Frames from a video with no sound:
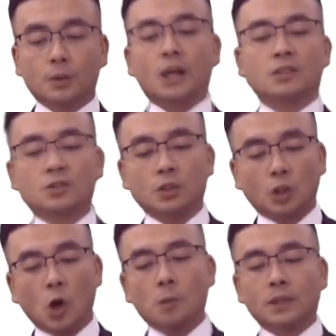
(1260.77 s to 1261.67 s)
okay, to
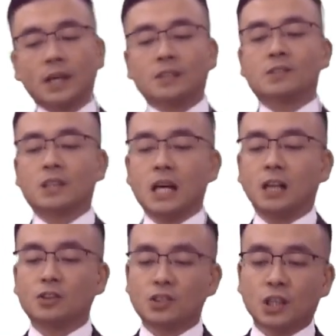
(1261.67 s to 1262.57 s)
accommodate the
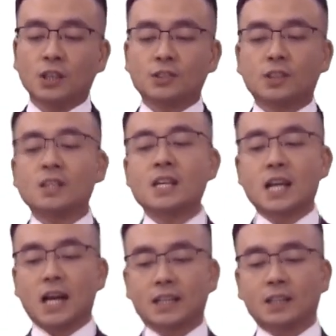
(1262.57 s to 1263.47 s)
uncertain
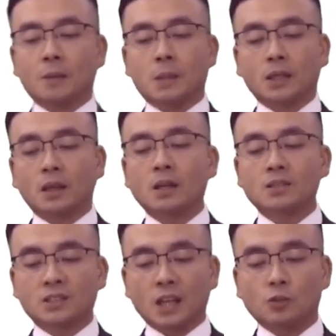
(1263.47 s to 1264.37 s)
academic
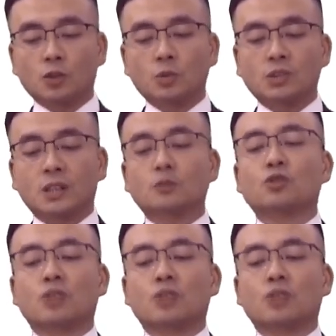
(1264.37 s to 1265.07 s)
schedules and